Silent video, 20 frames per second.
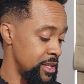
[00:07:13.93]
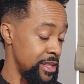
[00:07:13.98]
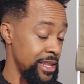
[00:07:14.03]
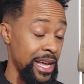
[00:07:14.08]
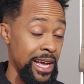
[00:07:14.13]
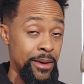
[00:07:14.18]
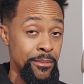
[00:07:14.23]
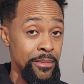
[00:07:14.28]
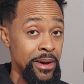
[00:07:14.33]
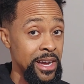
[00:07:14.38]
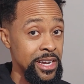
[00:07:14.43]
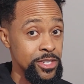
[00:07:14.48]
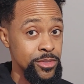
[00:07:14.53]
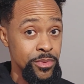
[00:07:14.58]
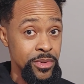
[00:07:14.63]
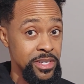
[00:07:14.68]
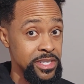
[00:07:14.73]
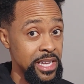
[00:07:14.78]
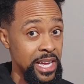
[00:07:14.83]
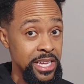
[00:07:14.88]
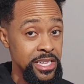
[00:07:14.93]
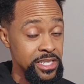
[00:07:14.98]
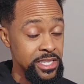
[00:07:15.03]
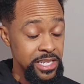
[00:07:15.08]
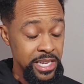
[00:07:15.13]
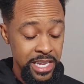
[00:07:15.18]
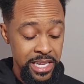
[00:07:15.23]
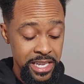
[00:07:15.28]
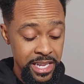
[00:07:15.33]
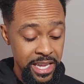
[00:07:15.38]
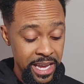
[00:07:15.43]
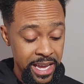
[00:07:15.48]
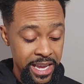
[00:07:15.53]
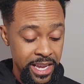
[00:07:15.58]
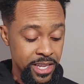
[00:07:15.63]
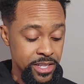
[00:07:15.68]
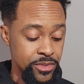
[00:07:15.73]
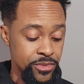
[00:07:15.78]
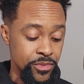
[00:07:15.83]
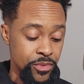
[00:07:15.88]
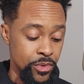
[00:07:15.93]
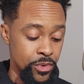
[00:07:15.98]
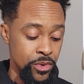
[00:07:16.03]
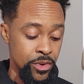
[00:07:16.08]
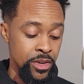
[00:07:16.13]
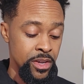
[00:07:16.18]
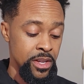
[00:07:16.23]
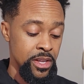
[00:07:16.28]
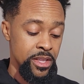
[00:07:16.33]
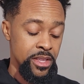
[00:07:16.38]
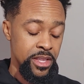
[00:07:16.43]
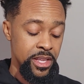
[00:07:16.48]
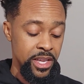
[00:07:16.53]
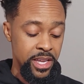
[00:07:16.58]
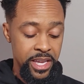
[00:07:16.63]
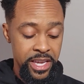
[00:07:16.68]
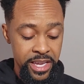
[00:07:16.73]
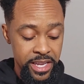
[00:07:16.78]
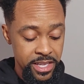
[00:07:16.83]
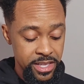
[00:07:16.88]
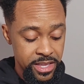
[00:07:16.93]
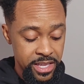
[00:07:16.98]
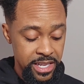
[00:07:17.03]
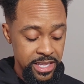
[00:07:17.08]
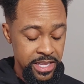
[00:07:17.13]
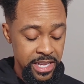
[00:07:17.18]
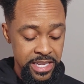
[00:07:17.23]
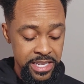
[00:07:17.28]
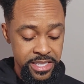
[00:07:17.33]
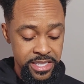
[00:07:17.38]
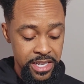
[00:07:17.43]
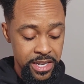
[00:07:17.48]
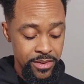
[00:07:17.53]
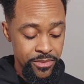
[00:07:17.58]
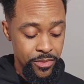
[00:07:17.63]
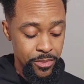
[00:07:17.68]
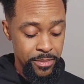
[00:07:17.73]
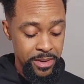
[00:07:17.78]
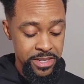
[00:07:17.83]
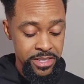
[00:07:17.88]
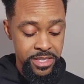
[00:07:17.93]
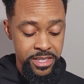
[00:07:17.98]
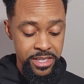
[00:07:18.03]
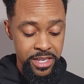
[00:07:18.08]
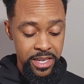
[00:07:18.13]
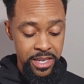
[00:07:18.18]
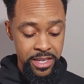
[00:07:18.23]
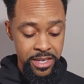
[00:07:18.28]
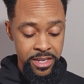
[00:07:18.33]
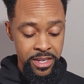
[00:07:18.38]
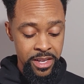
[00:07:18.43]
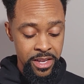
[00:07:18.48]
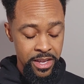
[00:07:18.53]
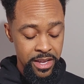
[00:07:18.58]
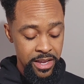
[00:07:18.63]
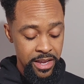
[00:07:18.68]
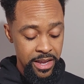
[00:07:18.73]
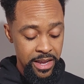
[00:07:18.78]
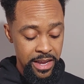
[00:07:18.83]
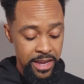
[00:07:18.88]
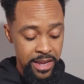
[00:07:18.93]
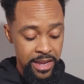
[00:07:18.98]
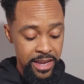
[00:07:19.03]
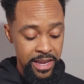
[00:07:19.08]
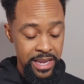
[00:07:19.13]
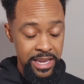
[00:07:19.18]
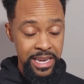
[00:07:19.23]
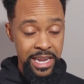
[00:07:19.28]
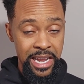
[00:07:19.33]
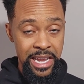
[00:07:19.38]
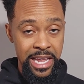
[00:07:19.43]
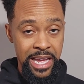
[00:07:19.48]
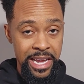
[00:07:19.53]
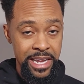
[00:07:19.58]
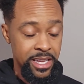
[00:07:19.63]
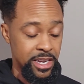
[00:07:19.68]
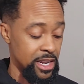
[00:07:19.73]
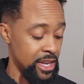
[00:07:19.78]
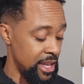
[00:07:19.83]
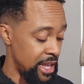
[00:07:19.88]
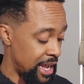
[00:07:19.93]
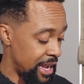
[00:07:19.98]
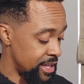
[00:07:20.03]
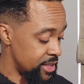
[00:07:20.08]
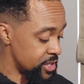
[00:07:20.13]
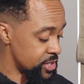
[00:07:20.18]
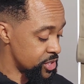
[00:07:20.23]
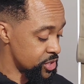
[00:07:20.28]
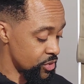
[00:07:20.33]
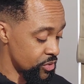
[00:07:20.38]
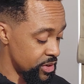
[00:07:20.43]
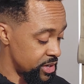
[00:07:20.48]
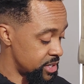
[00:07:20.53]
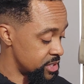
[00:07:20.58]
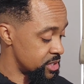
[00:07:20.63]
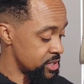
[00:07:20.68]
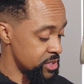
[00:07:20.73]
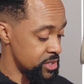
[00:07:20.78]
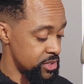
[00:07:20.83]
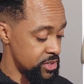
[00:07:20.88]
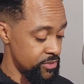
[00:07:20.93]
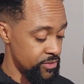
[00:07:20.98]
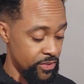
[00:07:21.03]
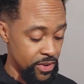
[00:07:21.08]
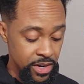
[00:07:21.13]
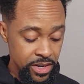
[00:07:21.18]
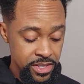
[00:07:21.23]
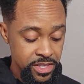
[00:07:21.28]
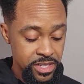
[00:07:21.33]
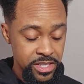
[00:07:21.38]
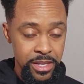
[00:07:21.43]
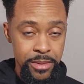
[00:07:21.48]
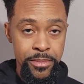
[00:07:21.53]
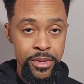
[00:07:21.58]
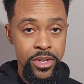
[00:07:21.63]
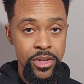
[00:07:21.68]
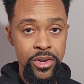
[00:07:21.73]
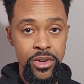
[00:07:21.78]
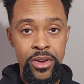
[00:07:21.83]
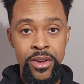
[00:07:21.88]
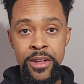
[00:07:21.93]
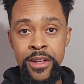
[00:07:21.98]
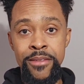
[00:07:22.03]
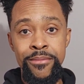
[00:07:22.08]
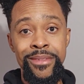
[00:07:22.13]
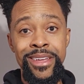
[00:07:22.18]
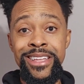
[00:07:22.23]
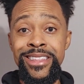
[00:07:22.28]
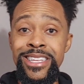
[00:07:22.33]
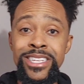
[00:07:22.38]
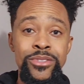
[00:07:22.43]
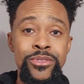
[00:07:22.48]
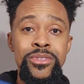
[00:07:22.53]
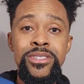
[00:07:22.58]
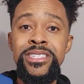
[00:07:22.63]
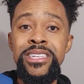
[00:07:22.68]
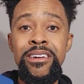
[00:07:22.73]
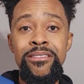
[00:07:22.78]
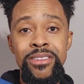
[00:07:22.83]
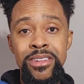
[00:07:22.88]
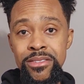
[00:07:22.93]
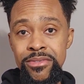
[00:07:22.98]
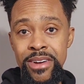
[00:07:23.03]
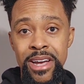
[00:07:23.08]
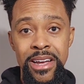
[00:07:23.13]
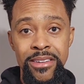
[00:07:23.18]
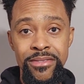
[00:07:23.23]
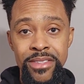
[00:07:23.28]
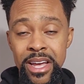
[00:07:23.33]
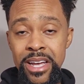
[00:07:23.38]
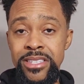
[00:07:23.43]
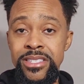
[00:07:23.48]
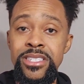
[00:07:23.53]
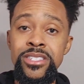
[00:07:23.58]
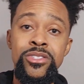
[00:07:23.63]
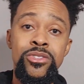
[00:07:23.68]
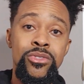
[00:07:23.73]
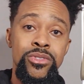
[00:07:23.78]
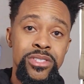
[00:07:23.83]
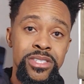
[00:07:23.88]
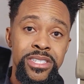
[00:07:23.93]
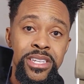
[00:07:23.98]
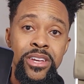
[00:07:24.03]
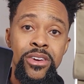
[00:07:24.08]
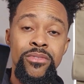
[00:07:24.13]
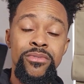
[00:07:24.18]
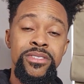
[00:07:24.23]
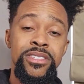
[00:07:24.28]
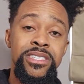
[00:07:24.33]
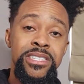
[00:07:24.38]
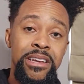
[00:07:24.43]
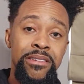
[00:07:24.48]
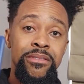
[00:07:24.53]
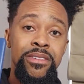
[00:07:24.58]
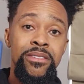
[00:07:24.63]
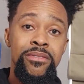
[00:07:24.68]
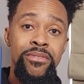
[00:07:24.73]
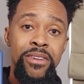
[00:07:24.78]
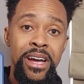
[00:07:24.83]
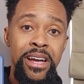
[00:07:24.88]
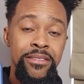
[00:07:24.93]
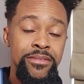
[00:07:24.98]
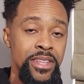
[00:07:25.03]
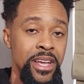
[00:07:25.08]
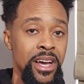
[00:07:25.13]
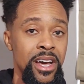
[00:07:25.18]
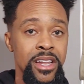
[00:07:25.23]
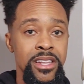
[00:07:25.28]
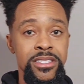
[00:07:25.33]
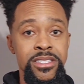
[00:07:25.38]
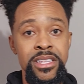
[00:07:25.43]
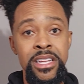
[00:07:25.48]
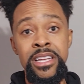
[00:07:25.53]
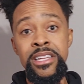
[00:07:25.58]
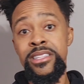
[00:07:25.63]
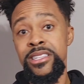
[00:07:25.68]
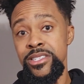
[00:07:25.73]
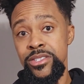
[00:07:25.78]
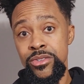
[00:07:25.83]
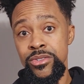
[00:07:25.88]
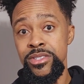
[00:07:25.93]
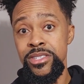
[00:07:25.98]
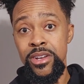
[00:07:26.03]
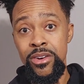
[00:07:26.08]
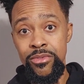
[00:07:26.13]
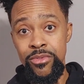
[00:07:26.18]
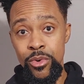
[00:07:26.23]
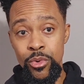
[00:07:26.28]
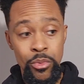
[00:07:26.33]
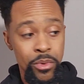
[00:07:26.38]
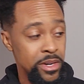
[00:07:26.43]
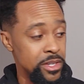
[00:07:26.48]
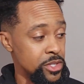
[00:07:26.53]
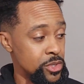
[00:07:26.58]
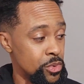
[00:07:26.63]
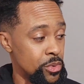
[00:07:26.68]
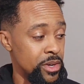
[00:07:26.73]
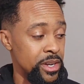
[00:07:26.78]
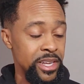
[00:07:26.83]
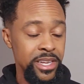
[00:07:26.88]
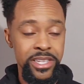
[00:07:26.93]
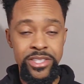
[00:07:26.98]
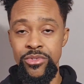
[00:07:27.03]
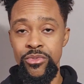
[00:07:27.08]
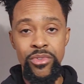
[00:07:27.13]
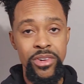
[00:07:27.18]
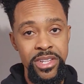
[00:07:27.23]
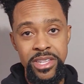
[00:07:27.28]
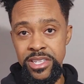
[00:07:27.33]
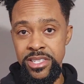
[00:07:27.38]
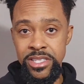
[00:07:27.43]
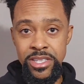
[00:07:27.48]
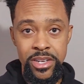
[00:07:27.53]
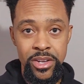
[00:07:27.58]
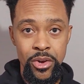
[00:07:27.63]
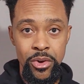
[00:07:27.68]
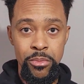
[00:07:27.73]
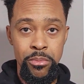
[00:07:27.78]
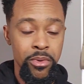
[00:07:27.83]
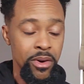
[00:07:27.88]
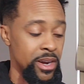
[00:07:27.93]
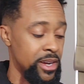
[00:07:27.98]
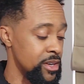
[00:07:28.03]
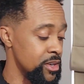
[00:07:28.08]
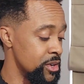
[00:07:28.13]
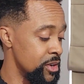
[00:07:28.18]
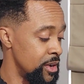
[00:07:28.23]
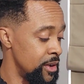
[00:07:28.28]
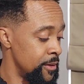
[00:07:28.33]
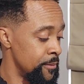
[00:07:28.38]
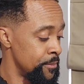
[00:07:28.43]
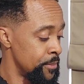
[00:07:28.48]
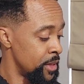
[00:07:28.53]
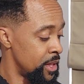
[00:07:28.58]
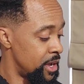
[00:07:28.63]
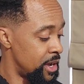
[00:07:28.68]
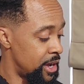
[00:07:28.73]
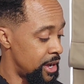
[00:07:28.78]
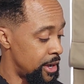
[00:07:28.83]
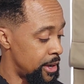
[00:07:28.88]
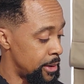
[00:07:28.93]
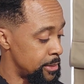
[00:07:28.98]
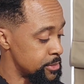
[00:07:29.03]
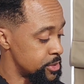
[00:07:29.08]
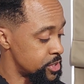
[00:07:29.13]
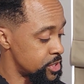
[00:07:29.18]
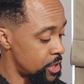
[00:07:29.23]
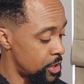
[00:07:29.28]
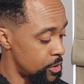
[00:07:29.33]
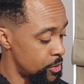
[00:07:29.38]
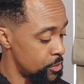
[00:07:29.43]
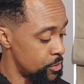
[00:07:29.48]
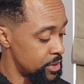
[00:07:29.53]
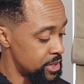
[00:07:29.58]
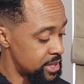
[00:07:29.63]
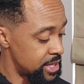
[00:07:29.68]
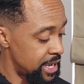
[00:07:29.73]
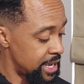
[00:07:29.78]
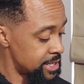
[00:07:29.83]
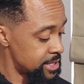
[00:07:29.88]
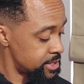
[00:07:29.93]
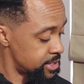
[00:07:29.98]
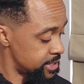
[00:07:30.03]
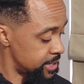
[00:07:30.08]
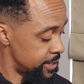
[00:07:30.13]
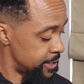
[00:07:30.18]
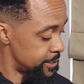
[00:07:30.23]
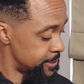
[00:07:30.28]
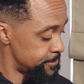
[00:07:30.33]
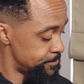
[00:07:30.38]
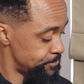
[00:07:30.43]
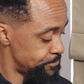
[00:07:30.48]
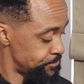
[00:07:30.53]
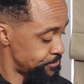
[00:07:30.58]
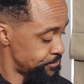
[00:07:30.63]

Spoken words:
in my experience. I didn't see any ads for the kid thing that I set up for my son, and I like it a lot. The screens is very similar, and this was $75. This is on sale for $75. This is on sale for $120. It really is a no-brainer. So with that said,